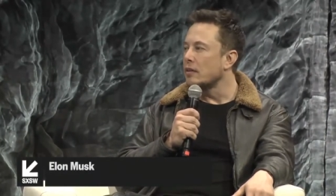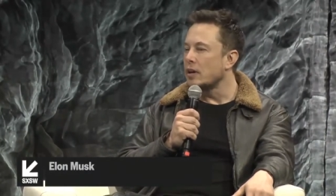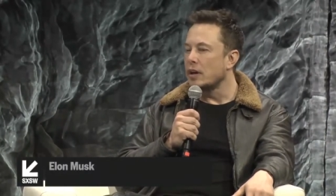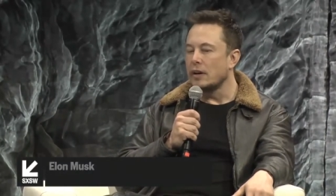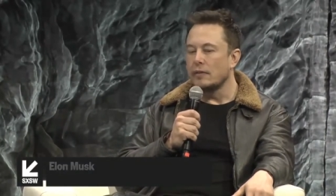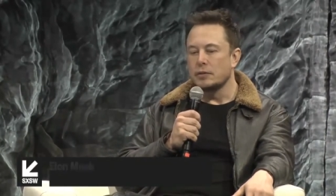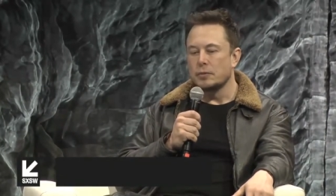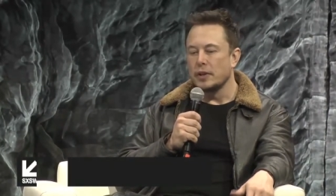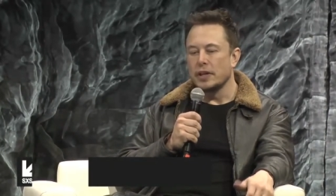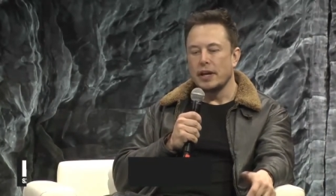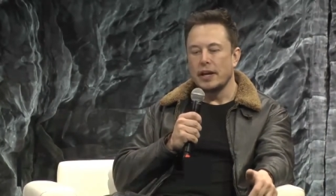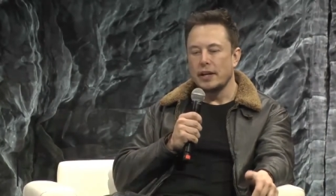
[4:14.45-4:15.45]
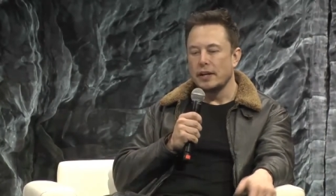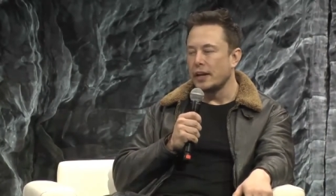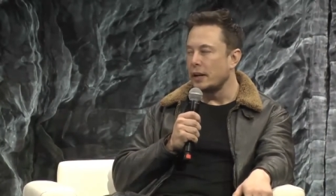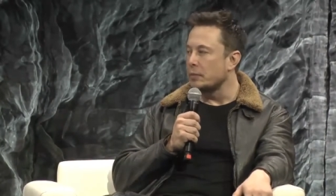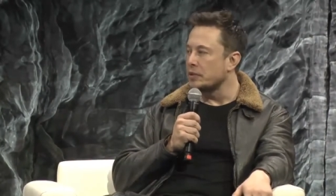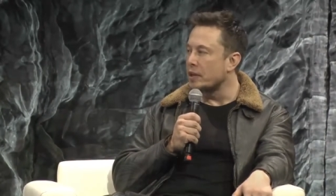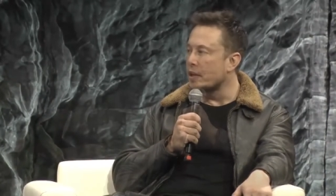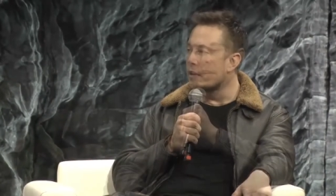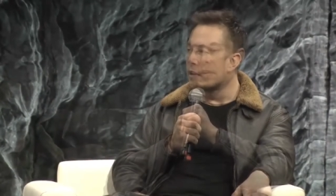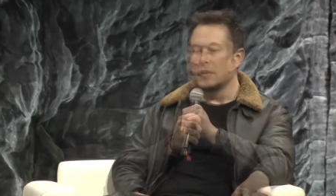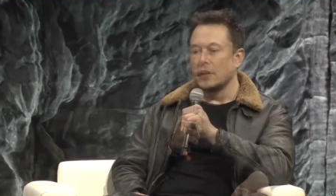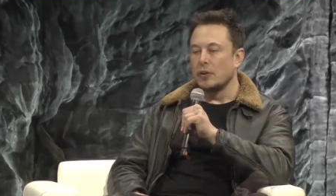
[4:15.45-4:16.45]
Um, it's probably 80 or 90%.
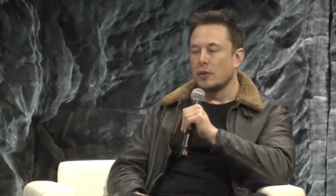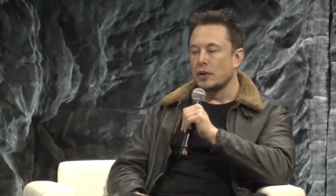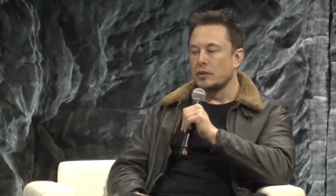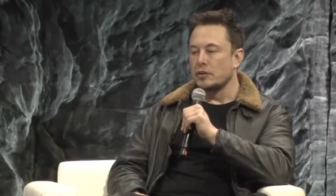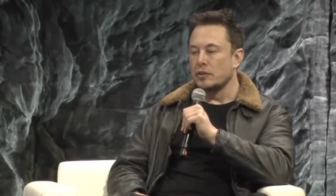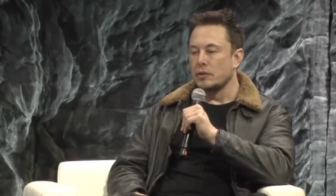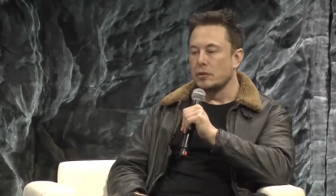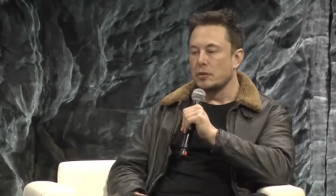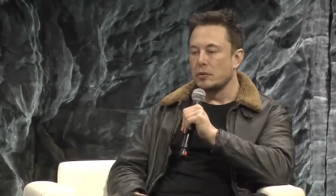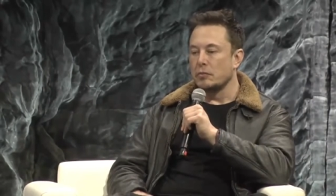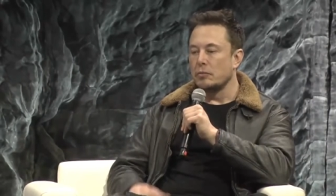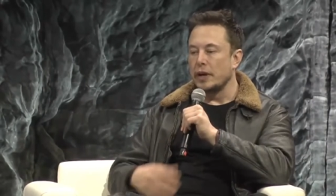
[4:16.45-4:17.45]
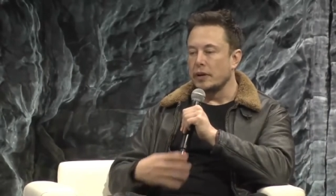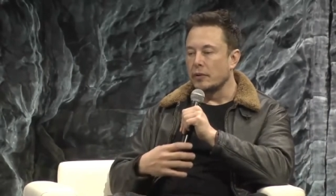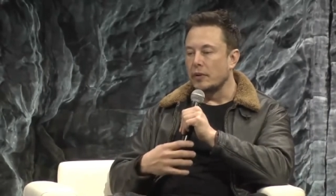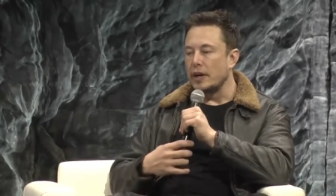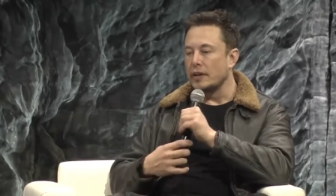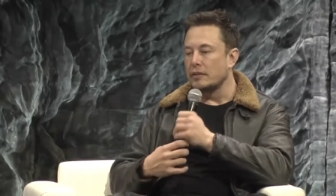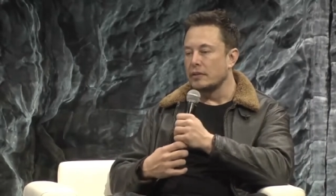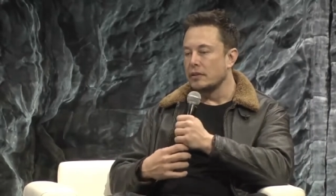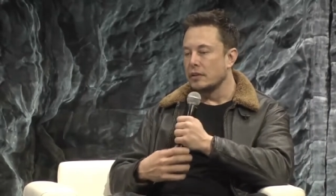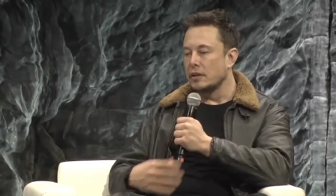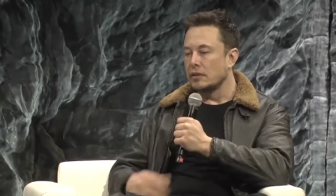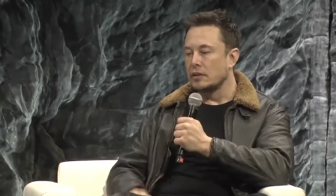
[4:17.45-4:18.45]
In order to make the right
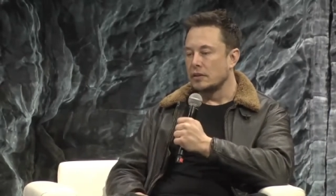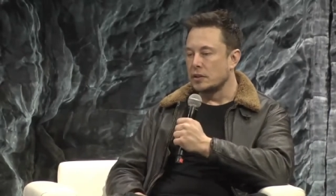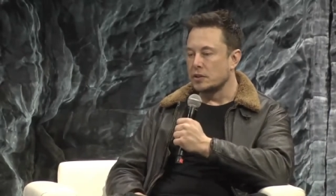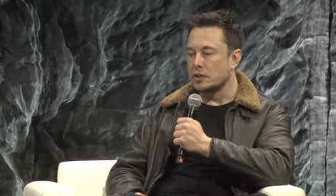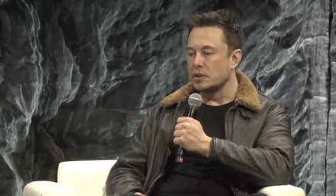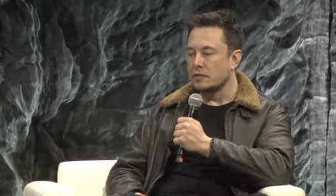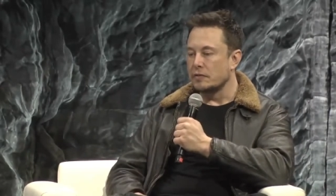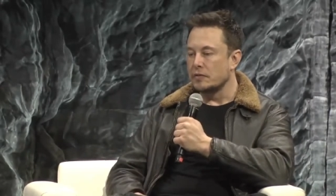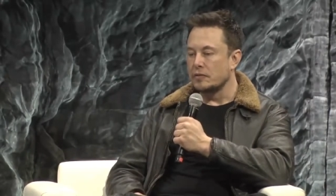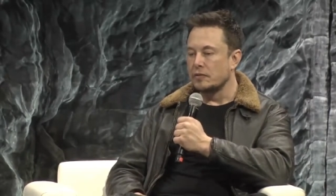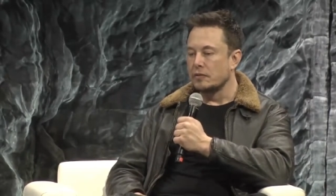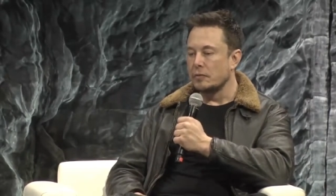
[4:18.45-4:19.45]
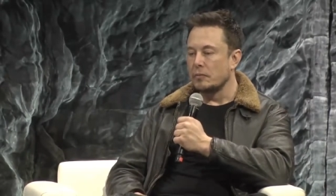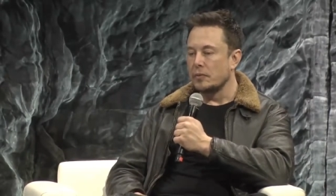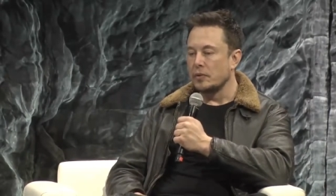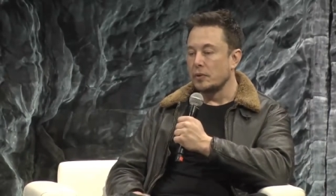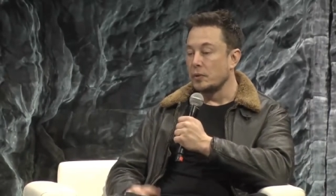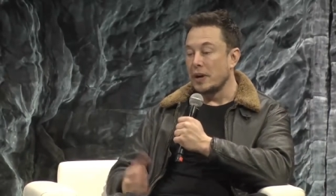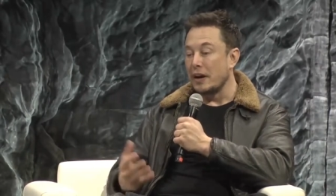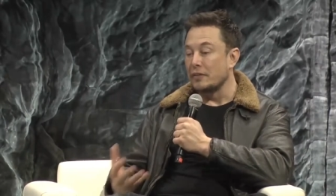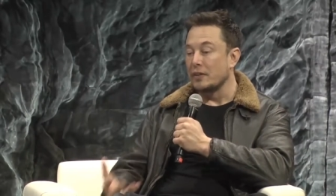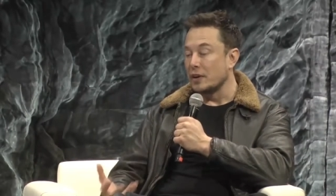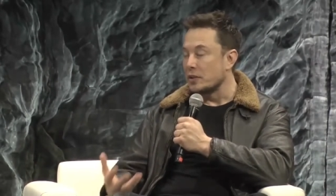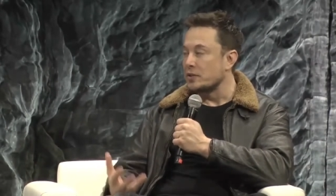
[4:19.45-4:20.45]
decisions, you have
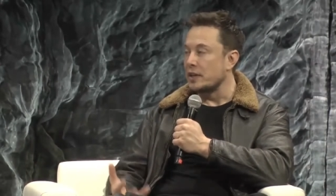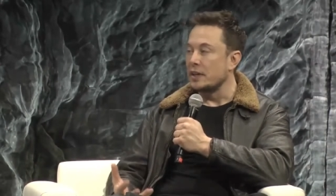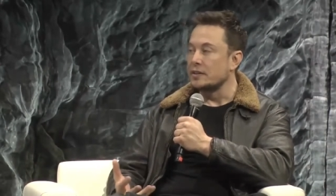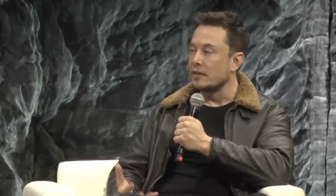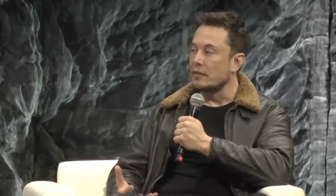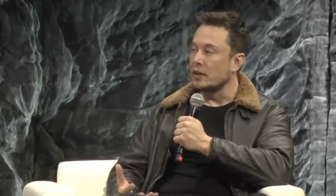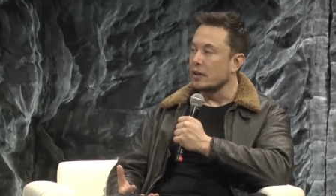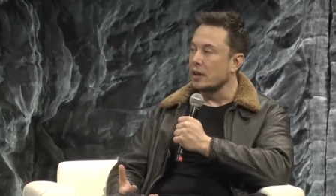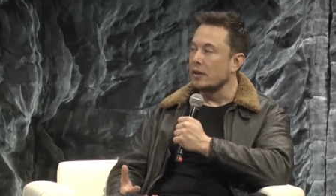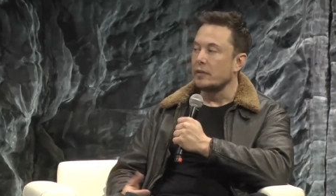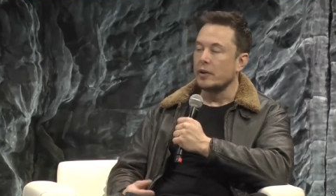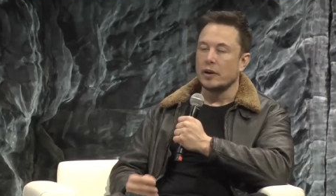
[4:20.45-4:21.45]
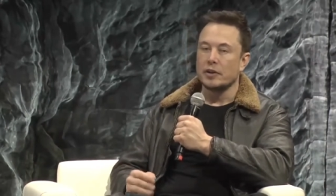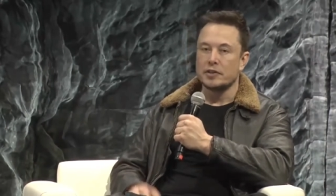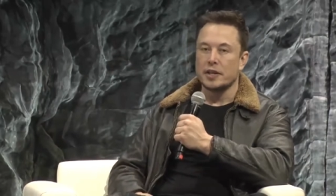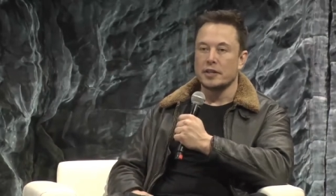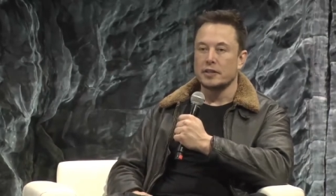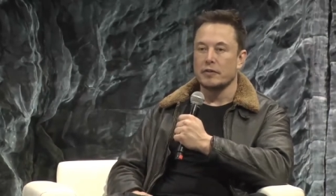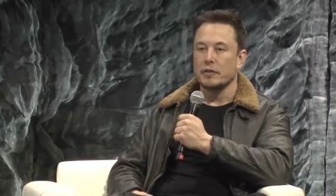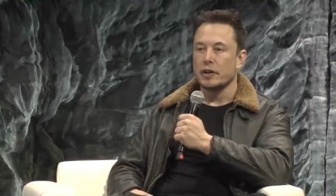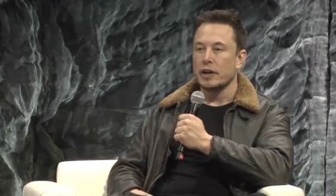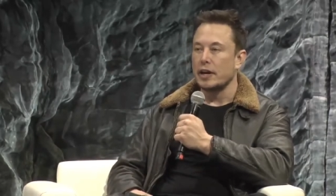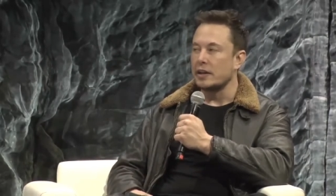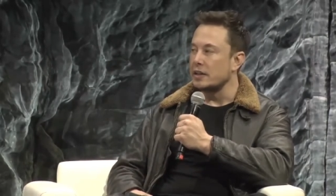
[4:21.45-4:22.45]
to understand something. And if you don't understand something
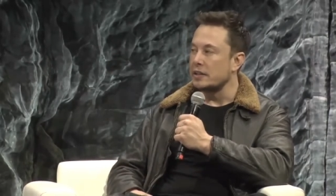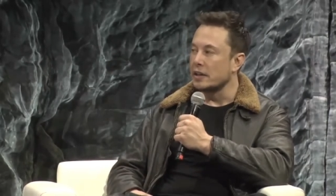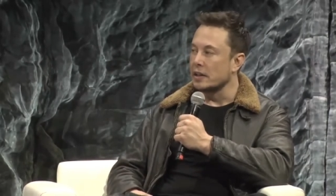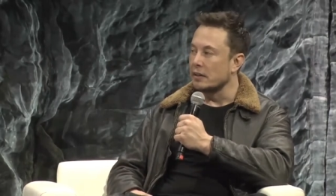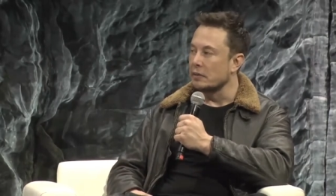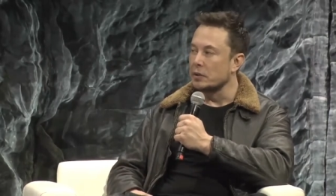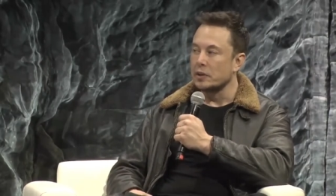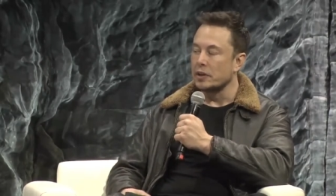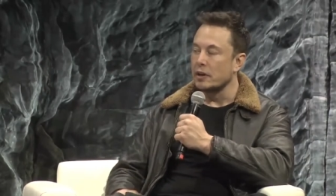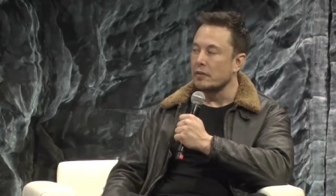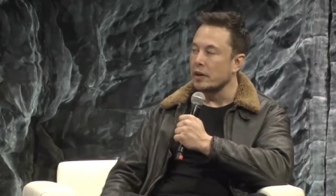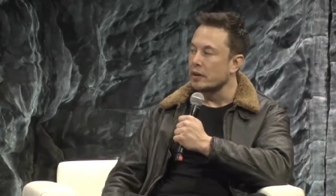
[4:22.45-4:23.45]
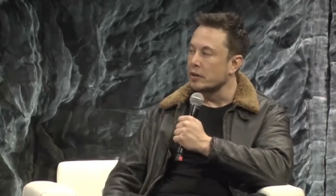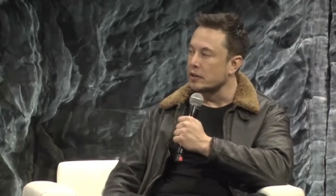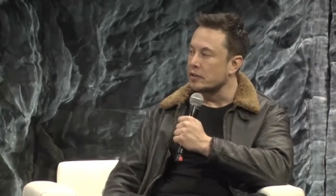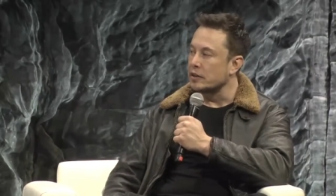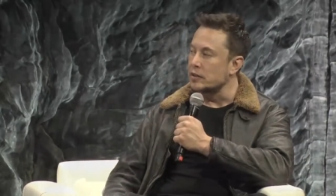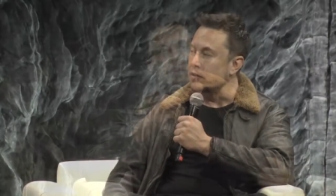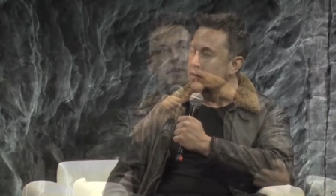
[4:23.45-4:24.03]
at a detailed level, you cannot make a decision.